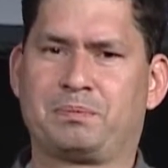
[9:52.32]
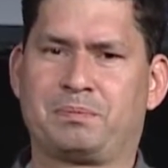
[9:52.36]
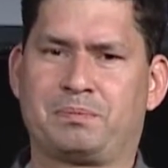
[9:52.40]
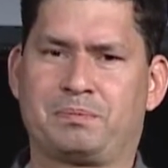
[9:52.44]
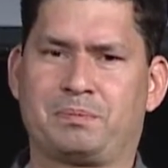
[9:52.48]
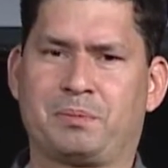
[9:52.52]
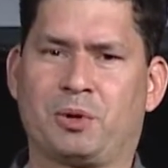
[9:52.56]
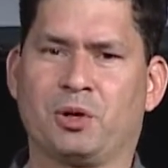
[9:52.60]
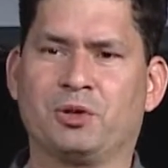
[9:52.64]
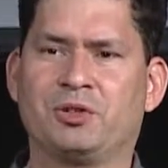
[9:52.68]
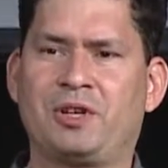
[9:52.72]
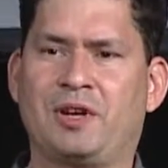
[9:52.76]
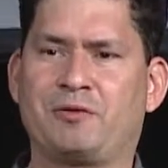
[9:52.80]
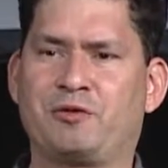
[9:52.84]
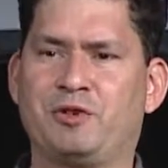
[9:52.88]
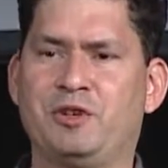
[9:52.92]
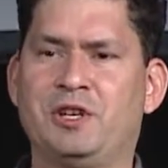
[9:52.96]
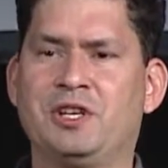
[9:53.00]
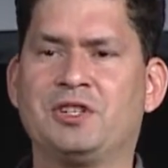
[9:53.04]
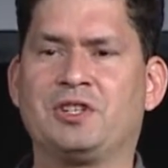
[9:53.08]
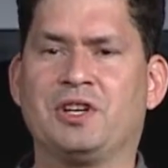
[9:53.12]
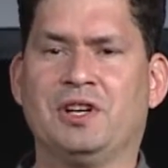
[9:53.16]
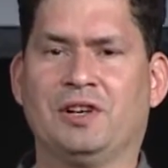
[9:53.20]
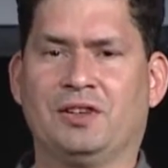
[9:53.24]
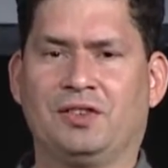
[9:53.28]
per
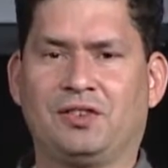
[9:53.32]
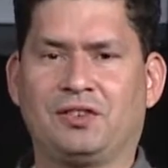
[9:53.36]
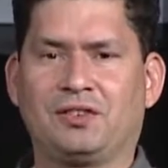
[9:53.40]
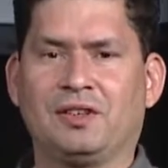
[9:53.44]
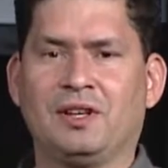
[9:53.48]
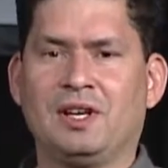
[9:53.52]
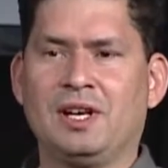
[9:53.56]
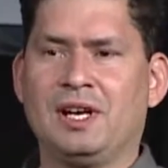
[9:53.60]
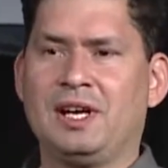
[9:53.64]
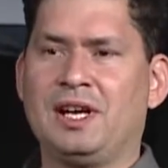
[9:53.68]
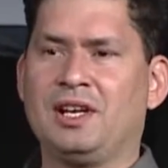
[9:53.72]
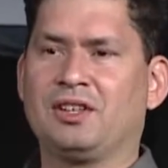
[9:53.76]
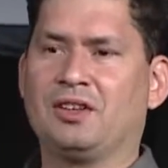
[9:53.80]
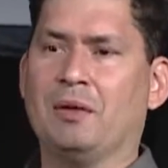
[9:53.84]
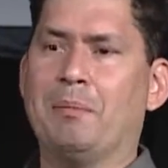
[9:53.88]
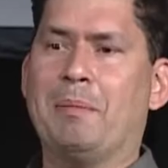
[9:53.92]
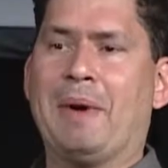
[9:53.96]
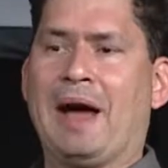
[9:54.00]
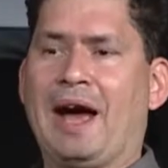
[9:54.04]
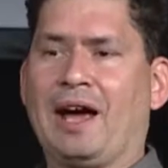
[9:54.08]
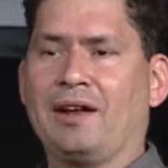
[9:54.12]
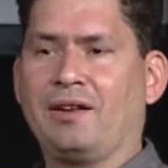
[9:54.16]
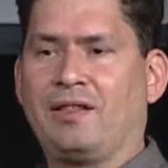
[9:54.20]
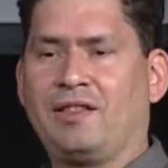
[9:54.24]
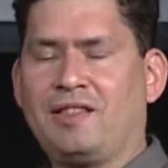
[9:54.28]
definition, it's a
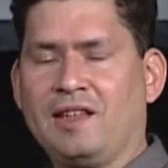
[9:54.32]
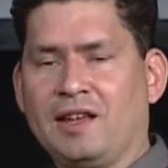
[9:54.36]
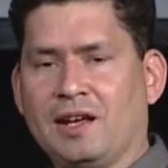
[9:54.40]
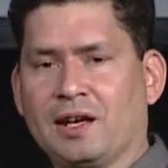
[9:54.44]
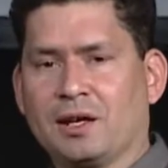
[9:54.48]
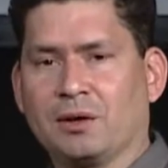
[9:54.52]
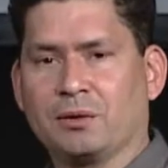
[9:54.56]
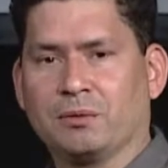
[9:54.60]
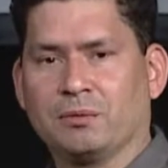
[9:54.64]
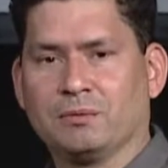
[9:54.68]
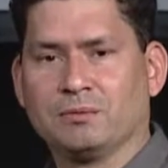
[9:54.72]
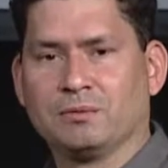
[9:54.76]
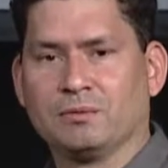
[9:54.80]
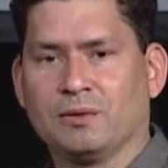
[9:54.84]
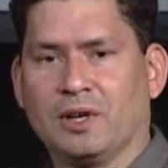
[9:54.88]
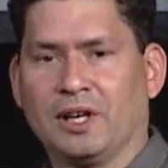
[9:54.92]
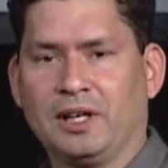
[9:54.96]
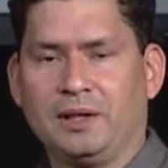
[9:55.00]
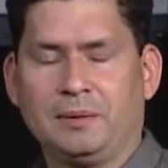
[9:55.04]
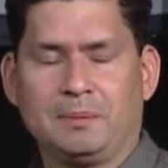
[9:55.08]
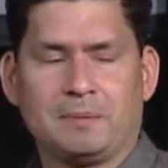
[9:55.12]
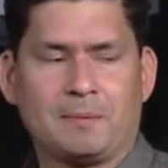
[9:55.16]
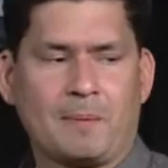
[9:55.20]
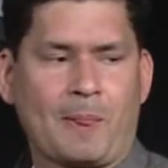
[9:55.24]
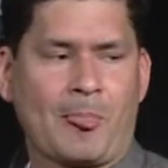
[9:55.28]
bad thing, right?
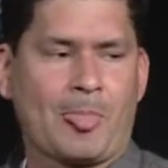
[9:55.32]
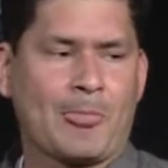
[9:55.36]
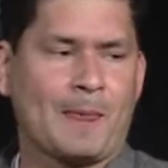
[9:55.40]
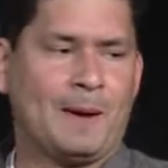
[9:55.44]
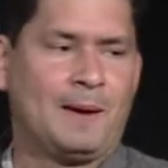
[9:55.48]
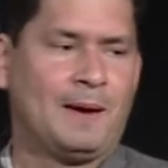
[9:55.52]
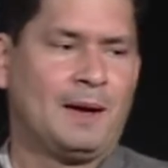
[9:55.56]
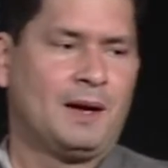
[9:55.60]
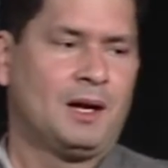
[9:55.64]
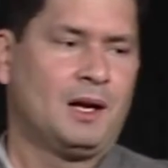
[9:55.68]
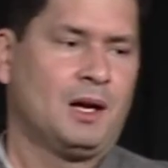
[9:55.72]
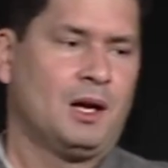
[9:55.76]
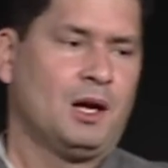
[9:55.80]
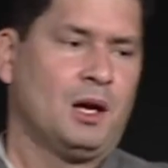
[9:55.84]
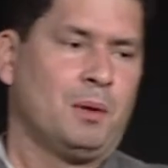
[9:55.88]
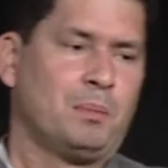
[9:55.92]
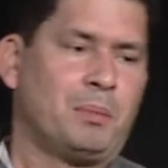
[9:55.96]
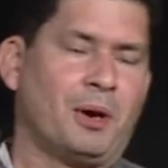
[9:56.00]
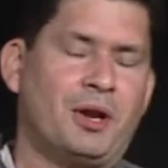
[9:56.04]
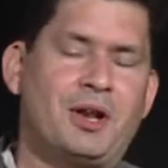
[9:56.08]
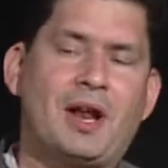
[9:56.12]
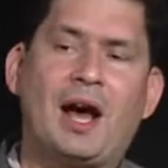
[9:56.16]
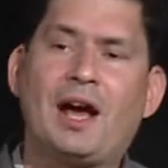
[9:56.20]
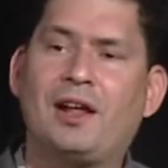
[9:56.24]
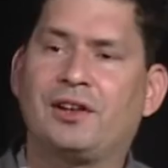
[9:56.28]

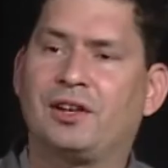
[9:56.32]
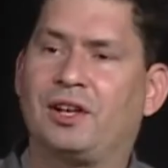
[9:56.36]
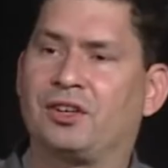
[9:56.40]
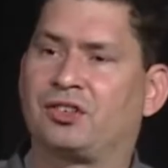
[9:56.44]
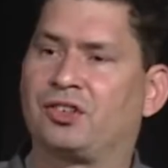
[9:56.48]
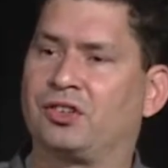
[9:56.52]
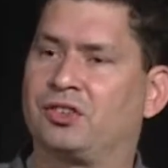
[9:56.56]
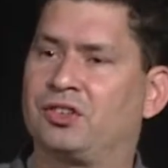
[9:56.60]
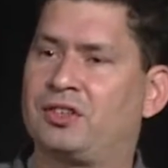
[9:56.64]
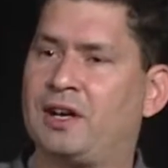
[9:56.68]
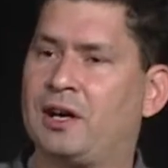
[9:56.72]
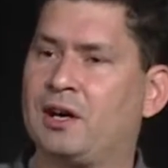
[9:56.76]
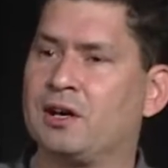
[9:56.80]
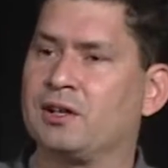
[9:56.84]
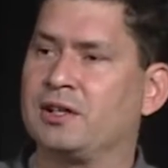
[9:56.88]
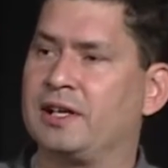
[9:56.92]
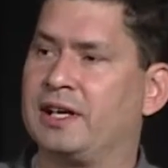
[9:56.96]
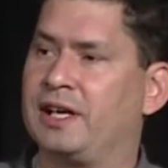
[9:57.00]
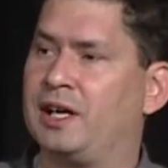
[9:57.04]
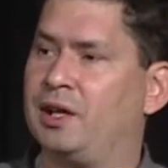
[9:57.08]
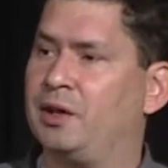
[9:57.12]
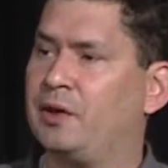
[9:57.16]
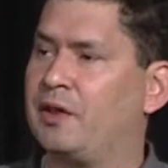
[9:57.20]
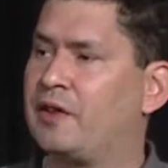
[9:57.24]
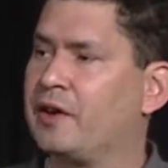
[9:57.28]
But not
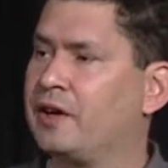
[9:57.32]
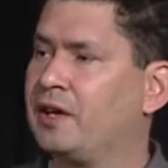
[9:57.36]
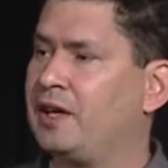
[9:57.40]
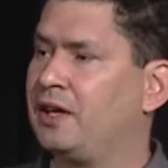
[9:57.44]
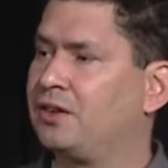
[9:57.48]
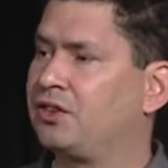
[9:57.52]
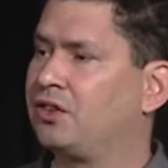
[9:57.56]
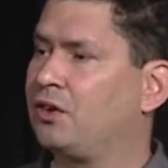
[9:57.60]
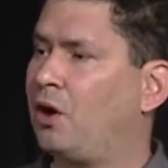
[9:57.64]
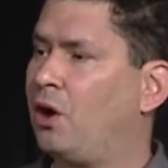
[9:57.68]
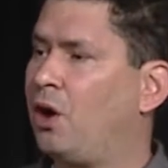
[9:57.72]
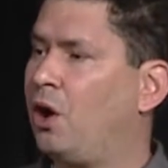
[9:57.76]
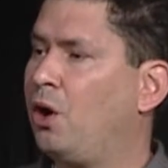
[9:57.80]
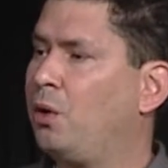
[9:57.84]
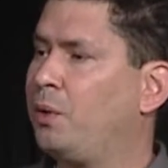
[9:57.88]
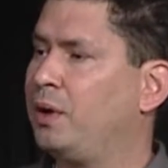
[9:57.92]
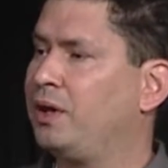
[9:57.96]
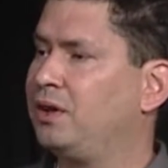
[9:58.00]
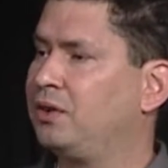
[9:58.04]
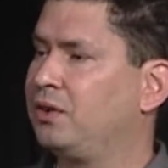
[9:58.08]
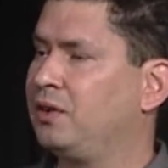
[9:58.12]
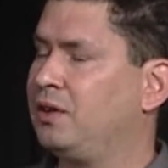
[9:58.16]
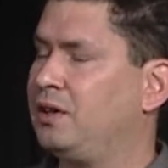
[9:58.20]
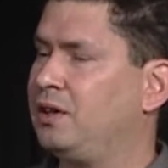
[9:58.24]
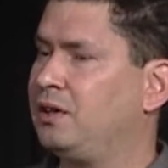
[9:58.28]
necessarily. And
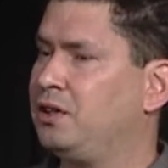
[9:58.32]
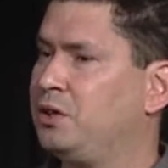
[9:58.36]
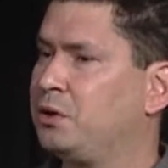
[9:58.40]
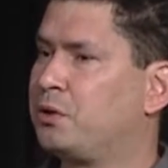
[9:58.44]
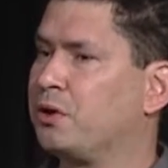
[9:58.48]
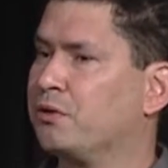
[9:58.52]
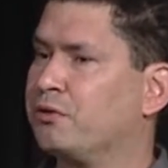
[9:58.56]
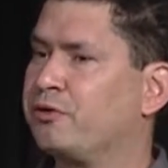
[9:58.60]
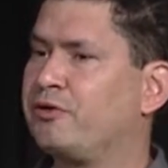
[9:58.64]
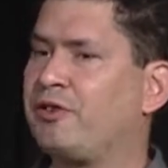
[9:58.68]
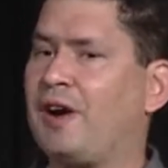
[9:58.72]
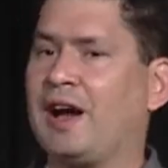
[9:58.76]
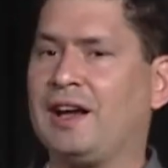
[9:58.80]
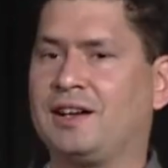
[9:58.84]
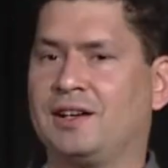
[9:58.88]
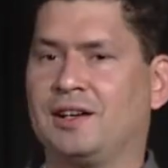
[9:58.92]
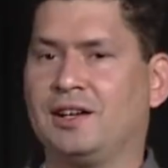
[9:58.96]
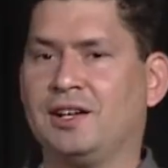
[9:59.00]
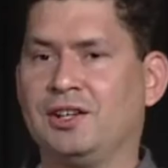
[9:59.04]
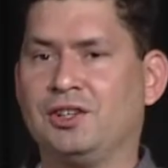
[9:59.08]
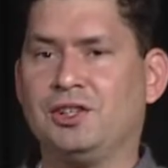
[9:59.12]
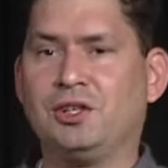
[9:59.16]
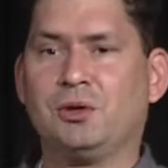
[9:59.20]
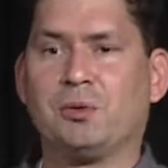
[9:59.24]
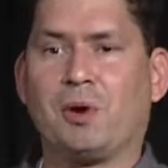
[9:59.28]
you can find it
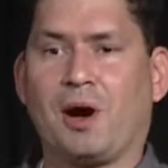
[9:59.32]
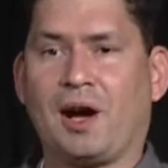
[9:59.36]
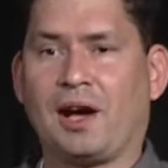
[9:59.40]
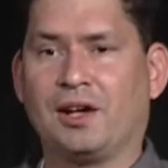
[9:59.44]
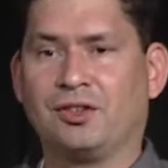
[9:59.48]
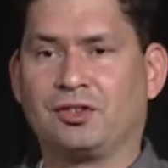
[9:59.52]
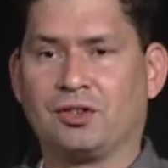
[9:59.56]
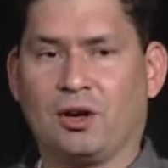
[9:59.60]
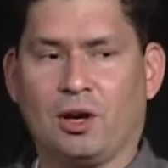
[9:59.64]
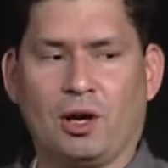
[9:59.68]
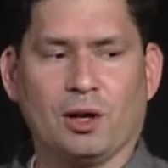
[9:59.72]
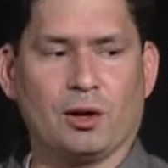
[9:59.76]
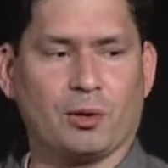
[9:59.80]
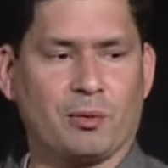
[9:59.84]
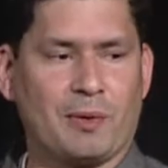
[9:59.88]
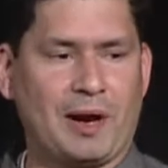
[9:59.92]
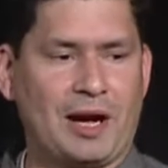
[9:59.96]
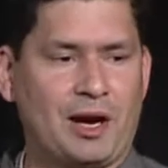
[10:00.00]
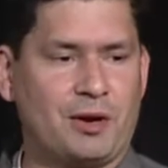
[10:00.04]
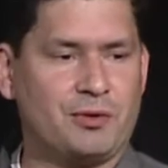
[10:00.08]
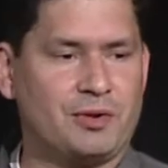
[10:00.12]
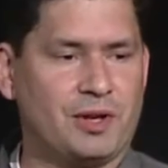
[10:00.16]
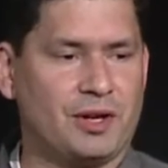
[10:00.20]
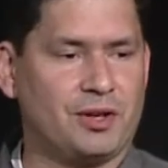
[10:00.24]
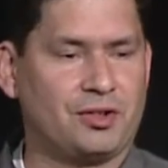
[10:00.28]
in UIs all
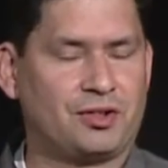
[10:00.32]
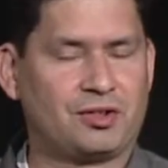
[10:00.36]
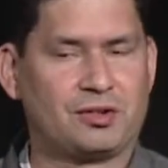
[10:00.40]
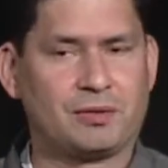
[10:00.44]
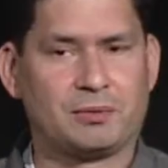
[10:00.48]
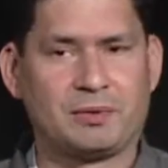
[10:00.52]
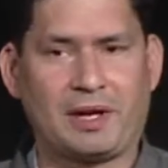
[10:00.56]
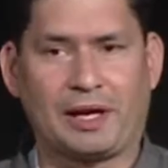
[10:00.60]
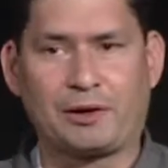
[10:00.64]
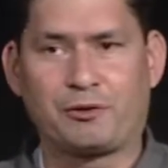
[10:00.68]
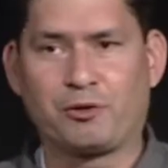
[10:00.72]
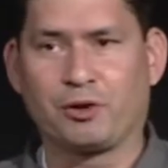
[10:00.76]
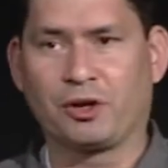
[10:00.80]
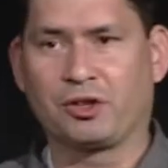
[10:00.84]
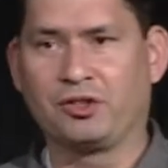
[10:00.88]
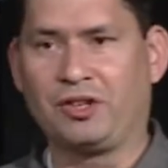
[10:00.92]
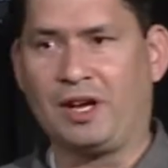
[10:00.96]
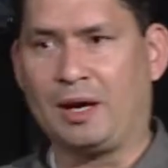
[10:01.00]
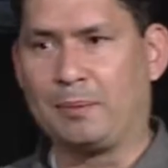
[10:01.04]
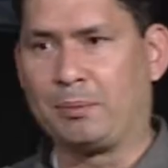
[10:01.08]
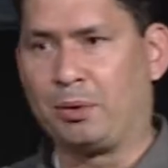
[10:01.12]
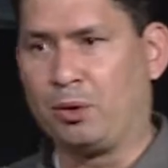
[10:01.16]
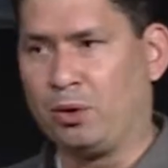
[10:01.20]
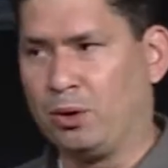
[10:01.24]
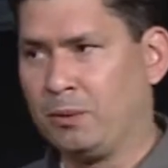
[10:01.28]
around us. Like, for
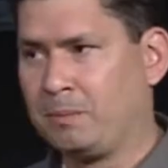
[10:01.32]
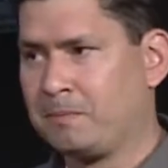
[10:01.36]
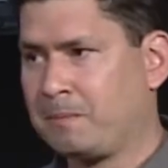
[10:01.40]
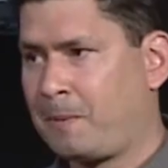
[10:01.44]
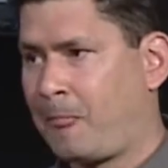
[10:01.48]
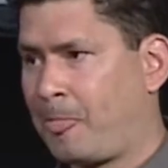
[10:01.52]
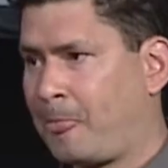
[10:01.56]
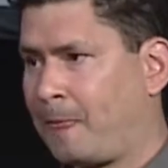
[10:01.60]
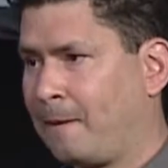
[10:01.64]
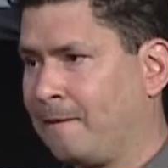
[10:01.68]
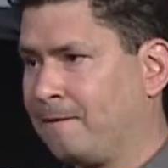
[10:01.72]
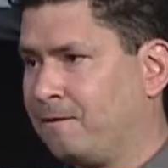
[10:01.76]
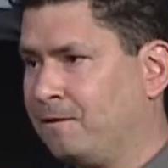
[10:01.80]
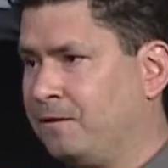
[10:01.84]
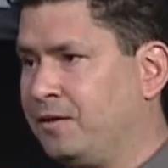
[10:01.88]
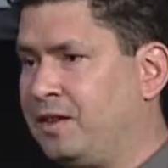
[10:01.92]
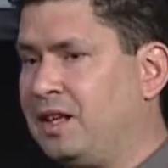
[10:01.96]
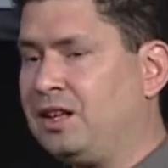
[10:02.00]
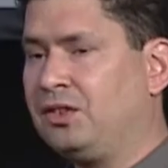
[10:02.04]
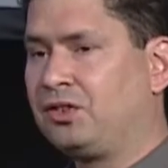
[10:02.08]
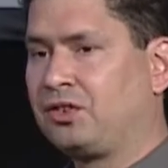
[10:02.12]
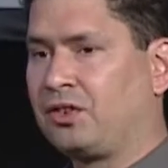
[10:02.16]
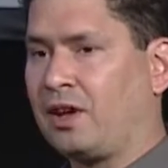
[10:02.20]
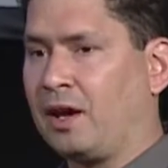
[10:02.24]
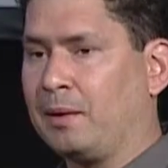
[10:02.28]
example,
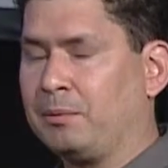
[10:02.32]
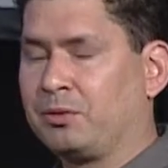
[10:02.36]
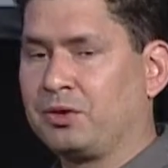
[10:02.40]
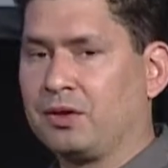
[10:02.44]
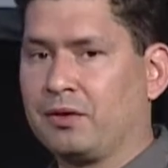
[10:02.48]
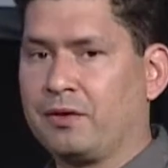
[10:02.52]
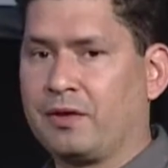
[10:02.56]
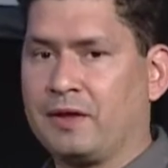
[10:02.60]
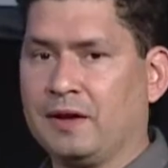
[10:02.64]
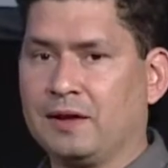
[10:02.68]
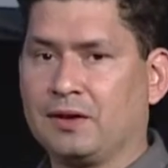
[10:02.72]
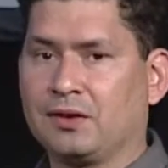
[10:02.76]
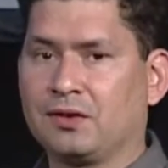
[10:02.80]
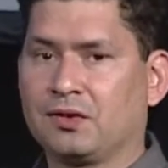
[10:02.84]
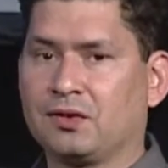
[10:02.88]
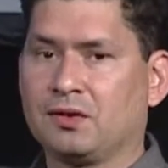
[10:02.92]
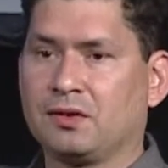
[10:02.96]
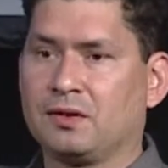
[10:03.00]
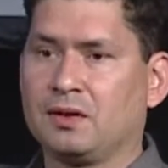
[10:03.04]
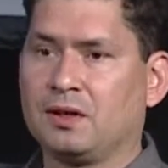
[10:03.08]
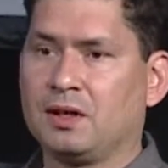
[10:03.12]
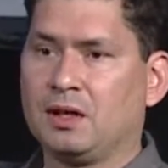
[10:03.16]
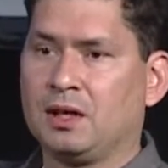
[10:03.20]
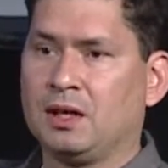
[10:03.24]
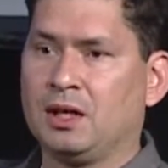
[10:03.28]
these types of things.
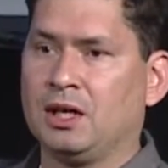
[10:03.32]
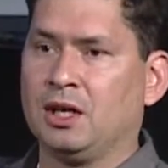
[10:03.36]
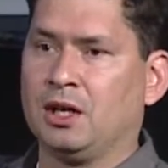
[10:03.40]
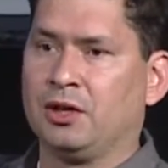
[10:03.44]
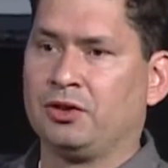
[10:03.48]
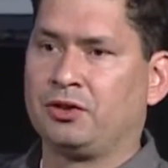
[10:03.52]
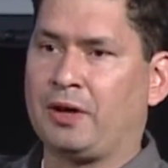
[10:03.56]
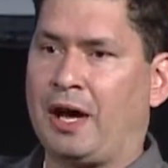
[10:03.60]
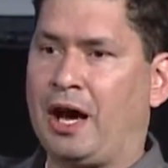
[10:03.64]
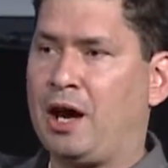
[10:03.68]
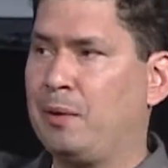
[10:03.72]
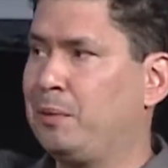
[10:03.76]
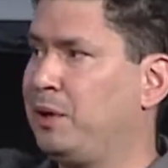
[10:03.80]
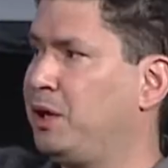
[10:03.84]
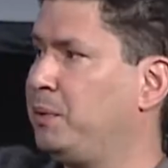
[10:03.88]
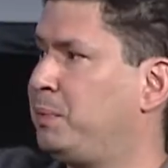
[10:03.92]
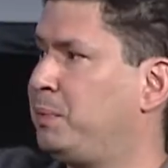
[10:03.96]
So how many